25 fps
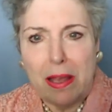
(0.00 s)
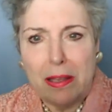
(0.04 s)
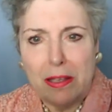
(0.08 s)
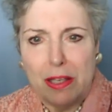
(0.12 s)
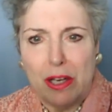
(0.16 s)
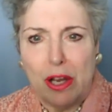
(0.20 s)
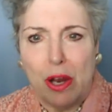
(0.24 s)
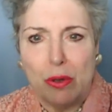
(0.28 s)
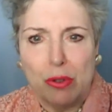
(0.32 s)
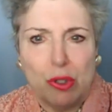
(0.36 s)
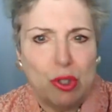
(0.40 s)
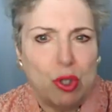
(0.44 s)

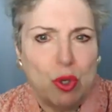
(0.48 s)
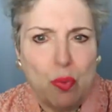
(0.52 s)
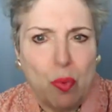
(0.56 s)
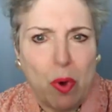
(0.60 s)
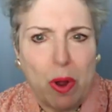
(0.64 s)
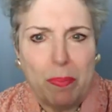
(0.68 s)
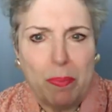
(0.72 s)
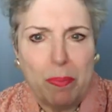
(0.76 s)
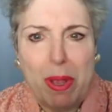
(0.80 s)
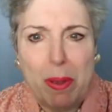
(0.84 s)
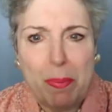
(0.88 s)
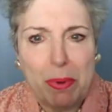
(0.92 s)
you know do you
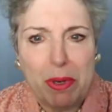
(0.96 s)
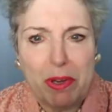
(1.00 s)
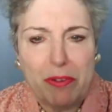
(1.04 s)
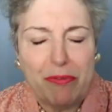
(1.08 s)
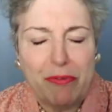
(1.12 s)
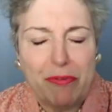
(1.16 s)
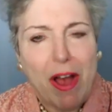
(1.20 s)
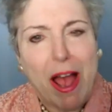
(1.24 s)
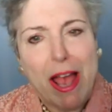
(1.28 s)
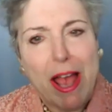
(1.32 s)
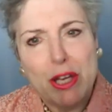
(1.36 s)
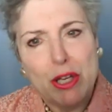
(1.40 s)
want people to
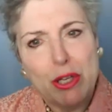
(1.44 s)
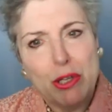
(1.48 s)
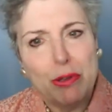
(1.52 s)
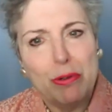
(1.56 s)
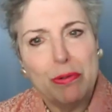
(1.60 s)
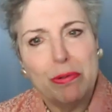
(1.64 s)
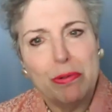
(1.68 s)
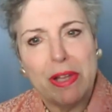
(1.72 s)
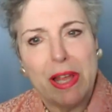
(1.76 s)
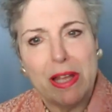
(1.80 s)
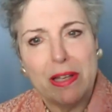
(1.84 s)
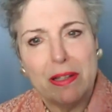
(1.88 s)
find
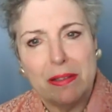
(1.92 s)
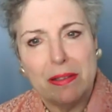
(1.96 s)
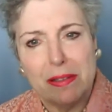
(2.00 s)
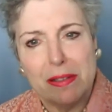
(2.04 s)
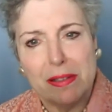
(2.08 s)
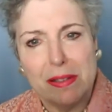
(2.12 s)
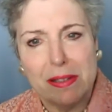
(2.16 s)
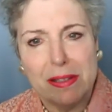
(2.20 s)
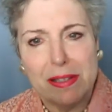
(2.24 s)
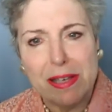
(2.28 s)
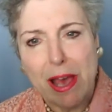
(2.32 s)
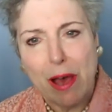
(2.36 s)
you okay.
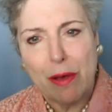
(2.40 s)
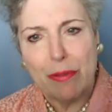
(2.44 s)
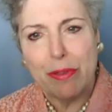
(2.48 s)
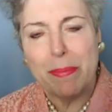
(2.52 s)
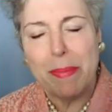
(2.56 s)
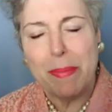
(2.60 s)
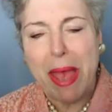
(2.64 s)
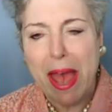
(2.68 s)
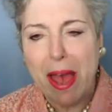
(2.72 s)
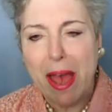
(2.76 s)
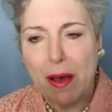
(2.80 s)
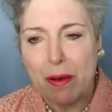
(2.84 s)
let's tell
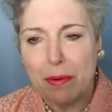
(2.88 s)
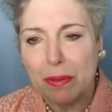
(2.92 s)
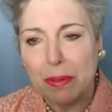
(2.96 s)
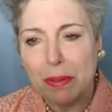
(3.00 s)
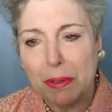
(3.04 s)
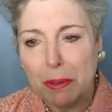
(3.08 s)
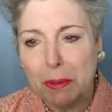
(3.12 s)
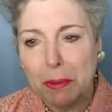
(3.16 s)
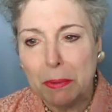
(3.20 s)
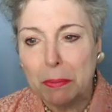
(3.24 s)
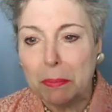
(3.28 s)
them um, now